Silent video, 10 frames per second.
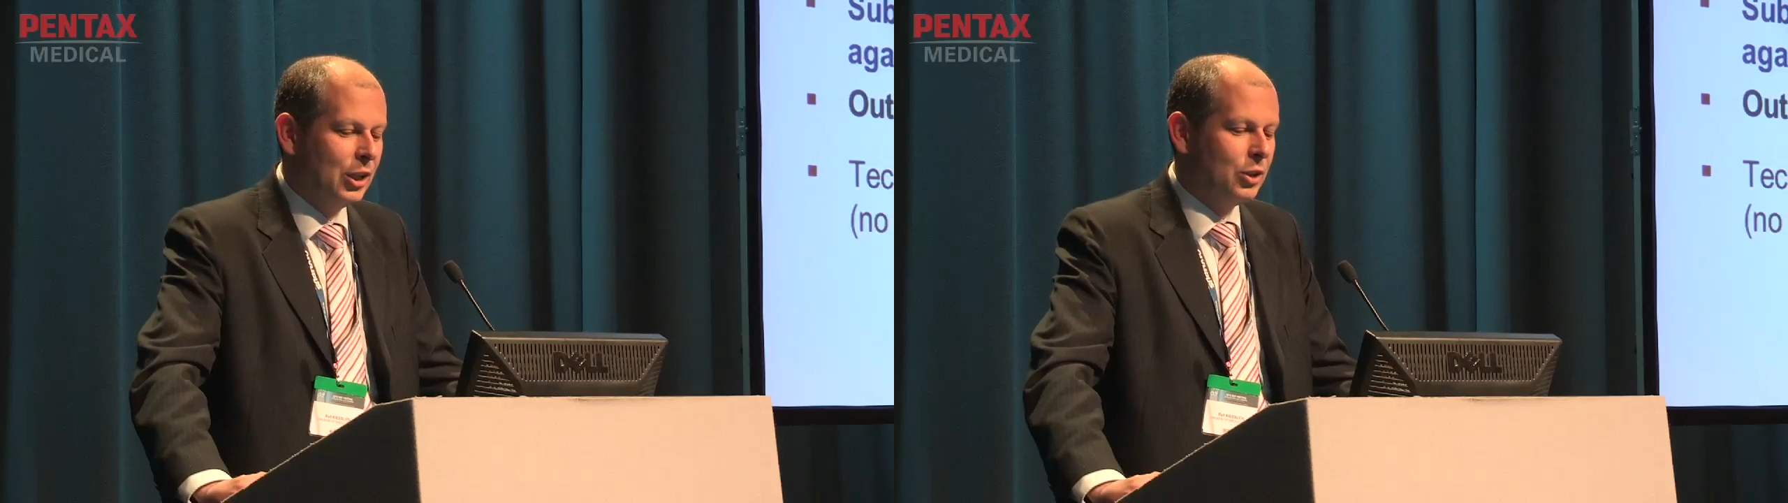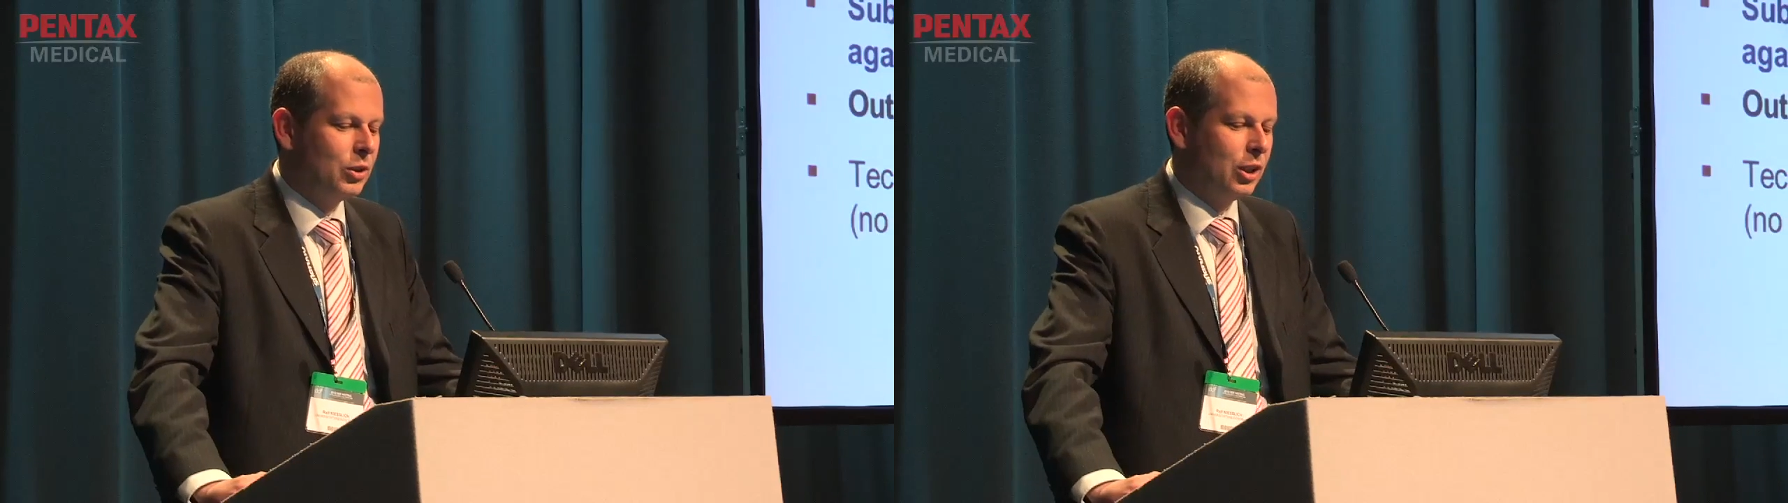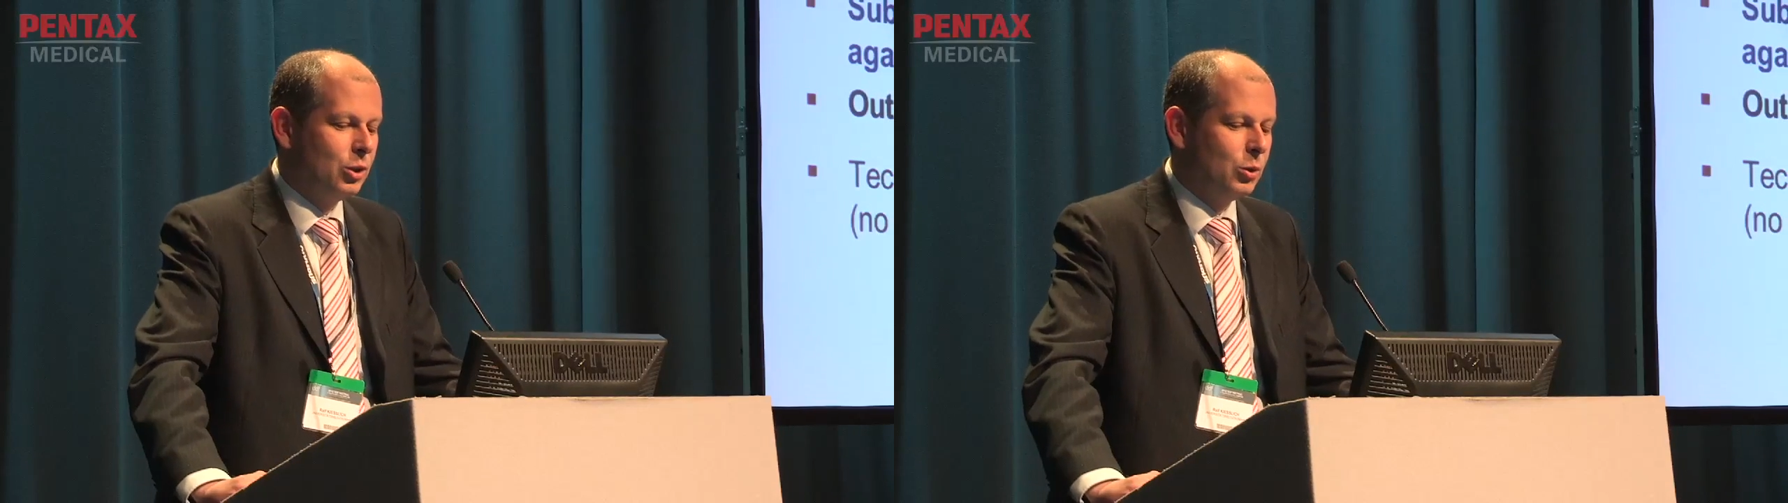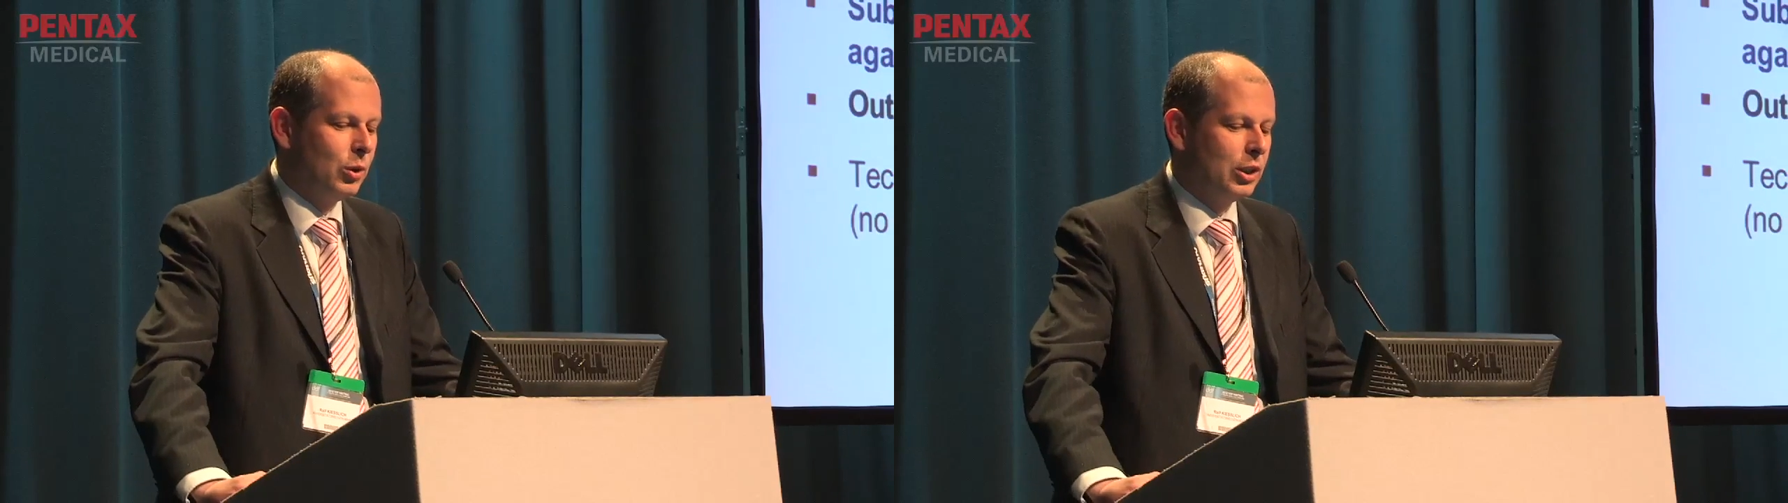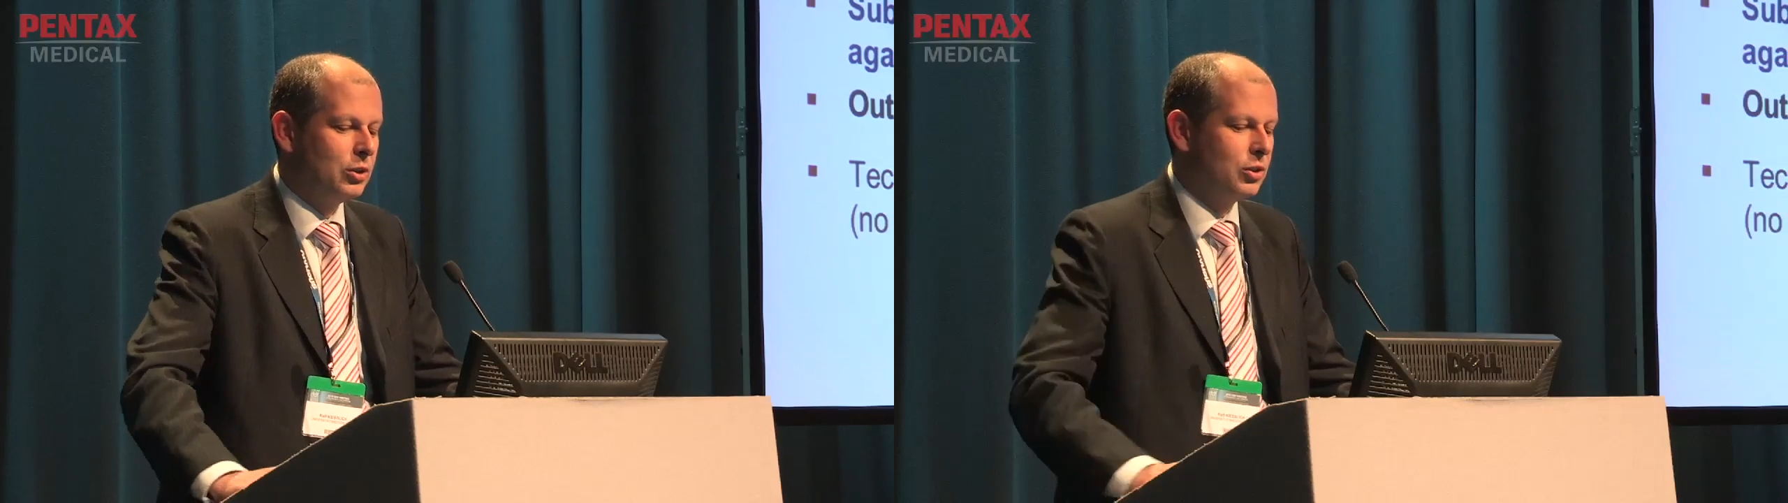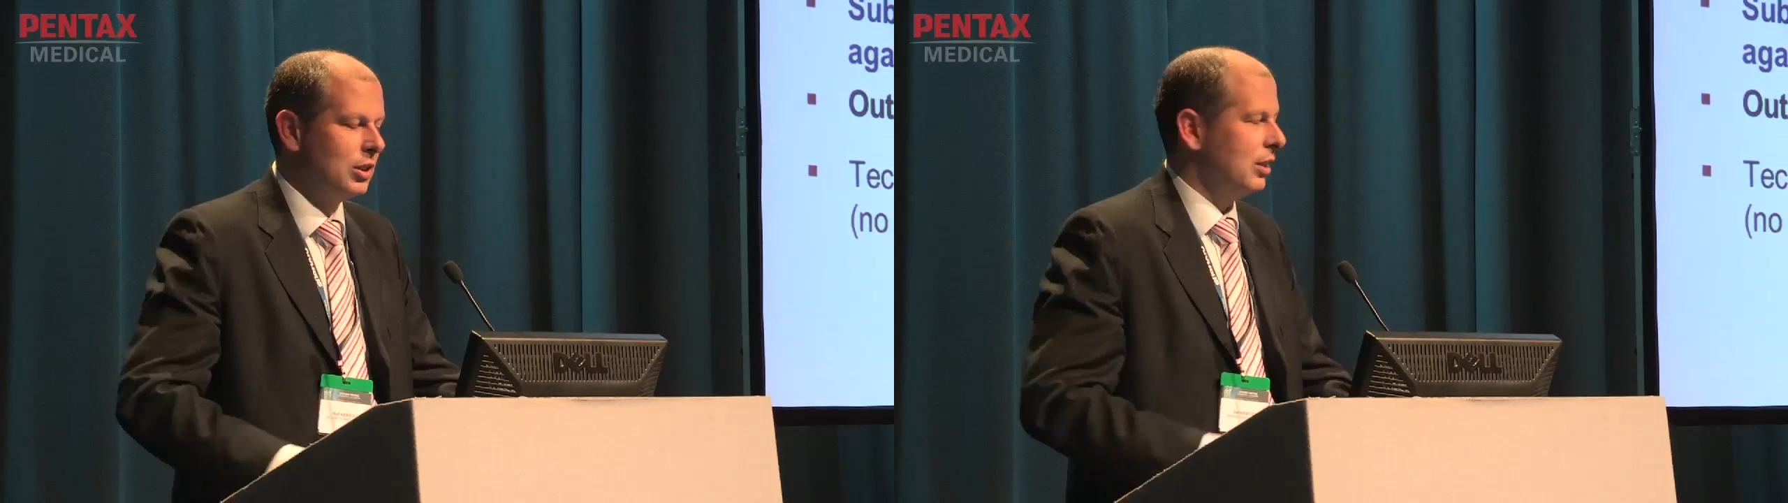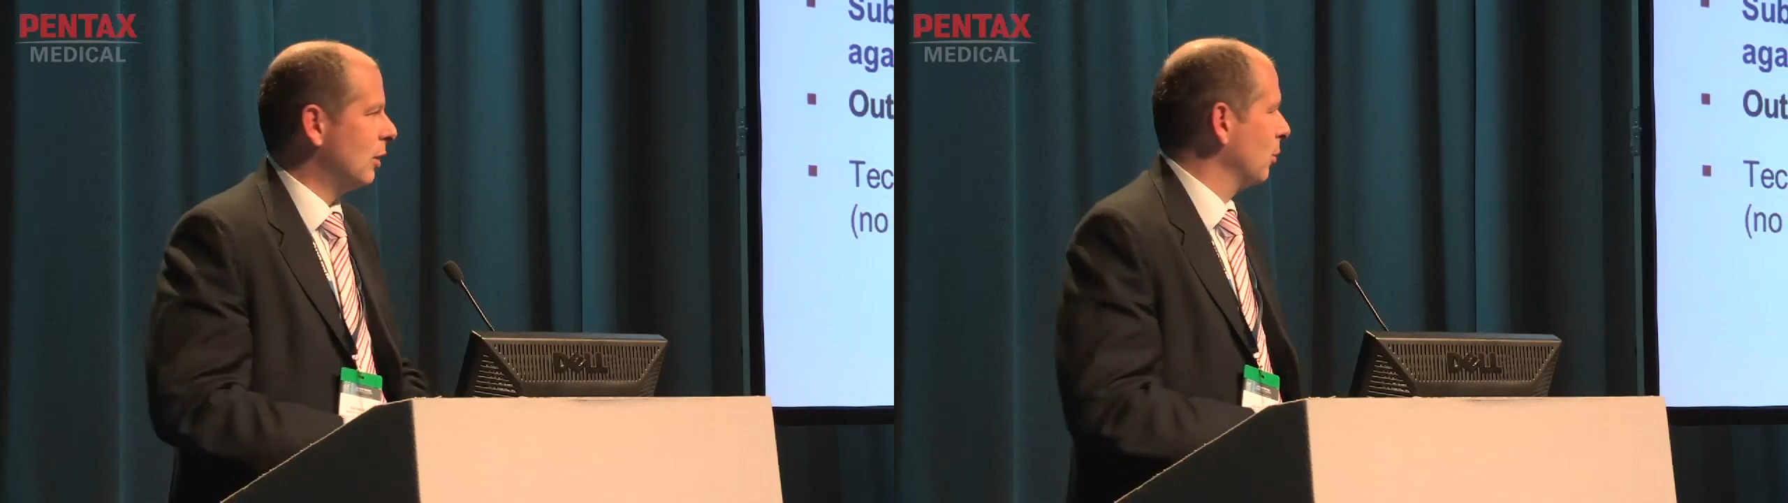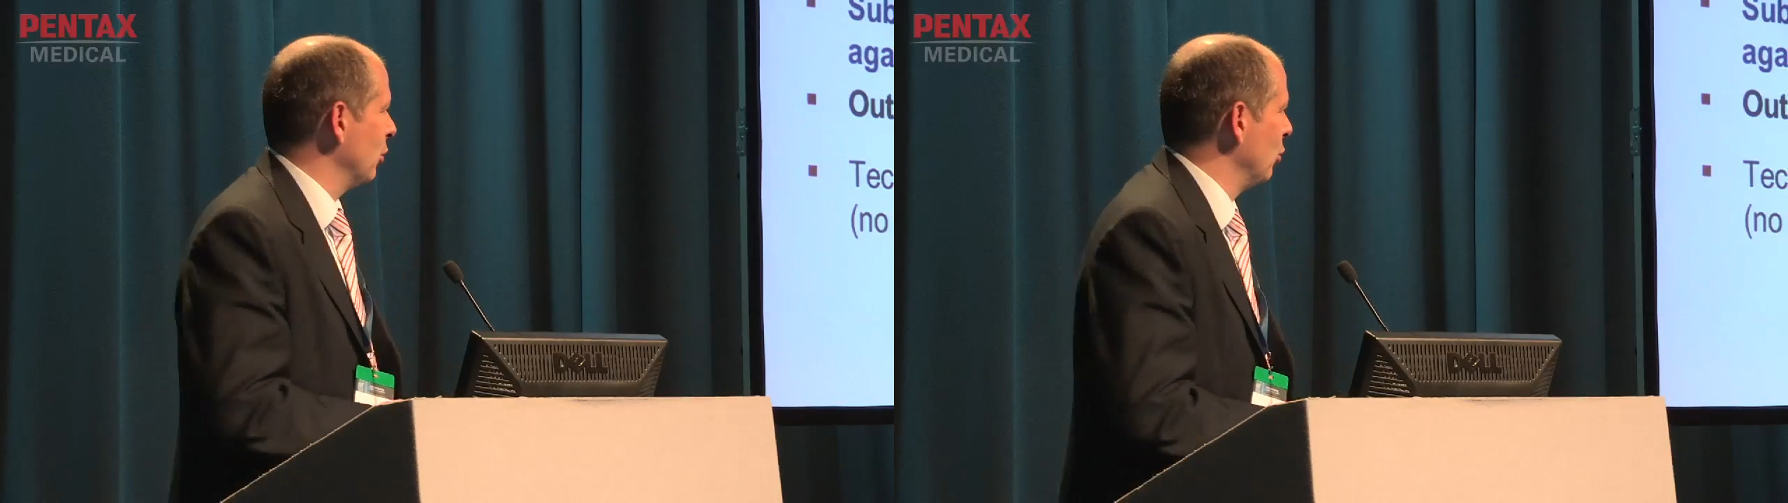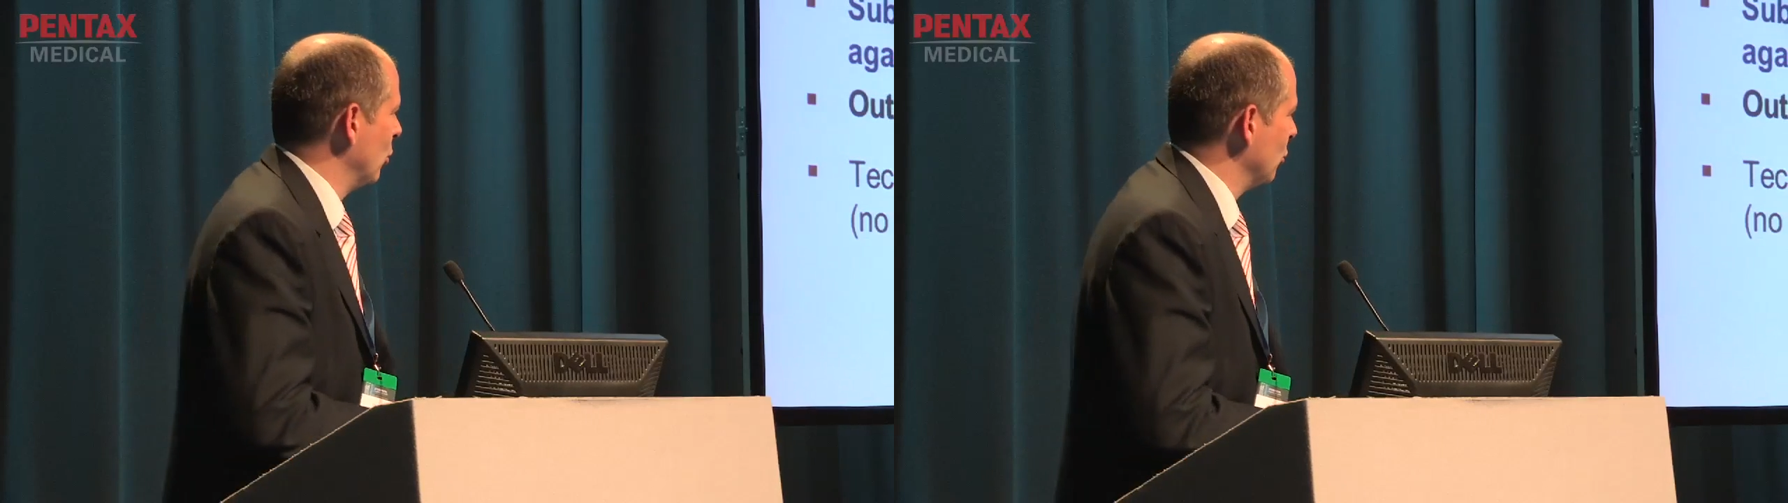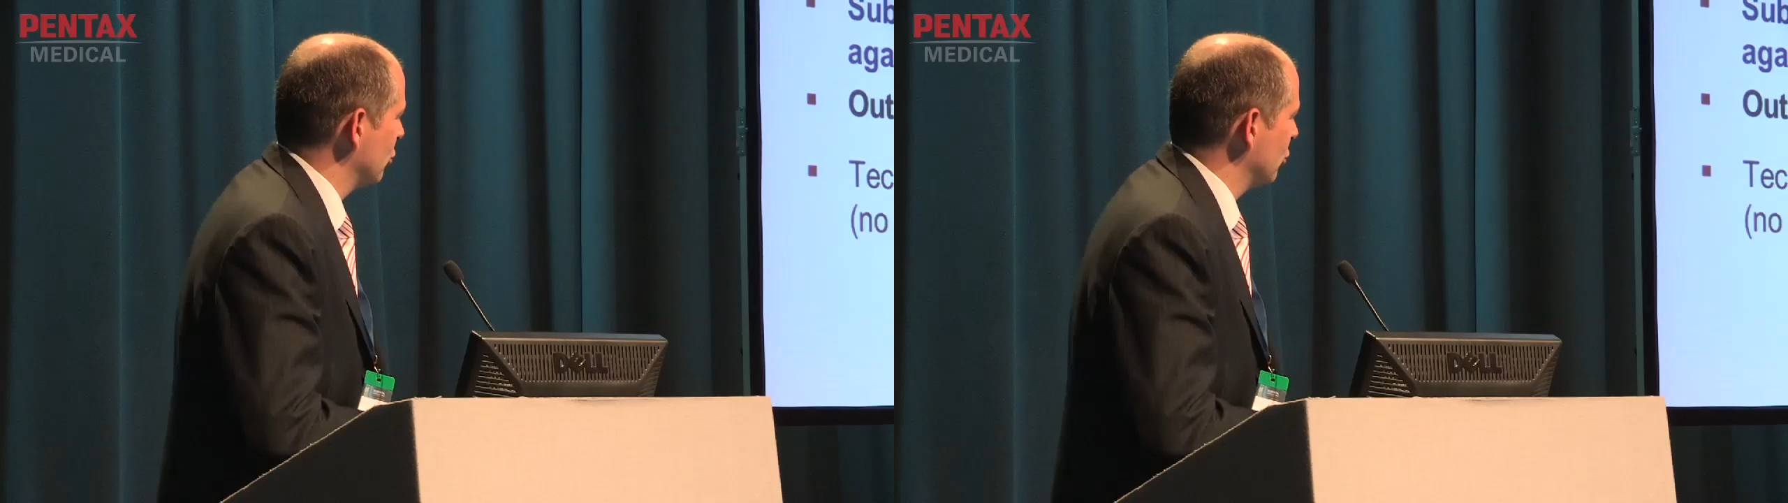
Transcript: you can do, and you see there were no,